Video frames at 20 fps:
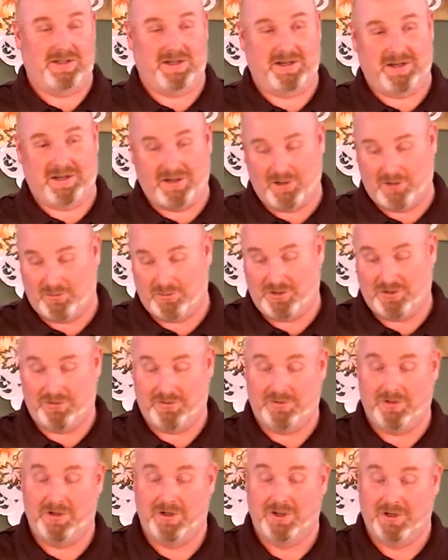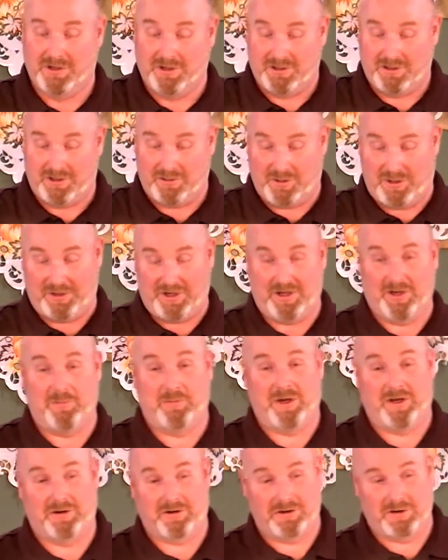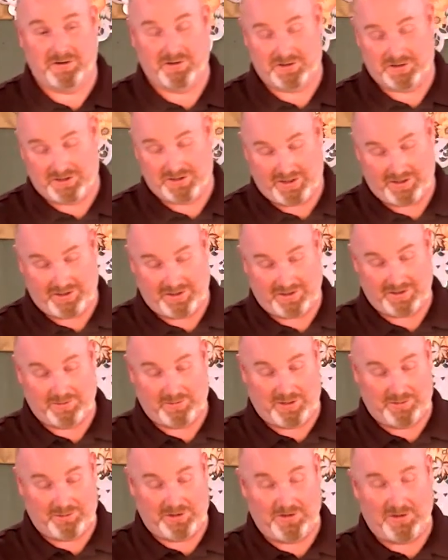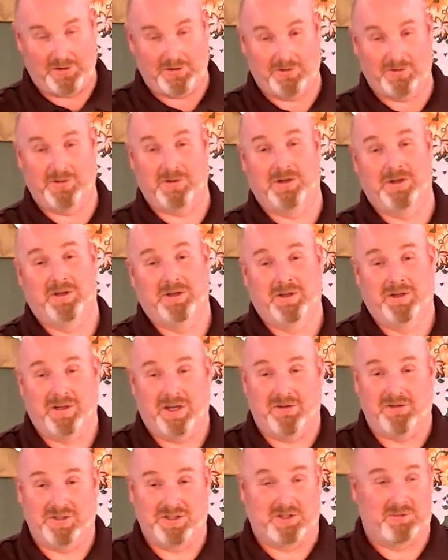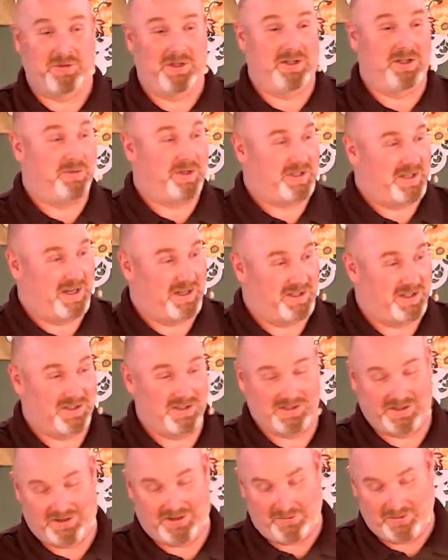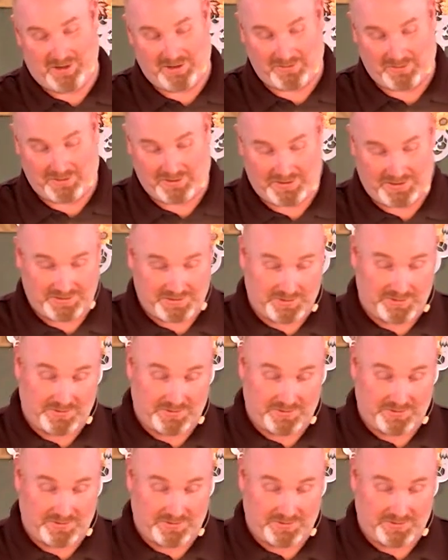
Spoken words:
can help you to maybe get a better understanding, to maybe know even some of the limitations that you might run into.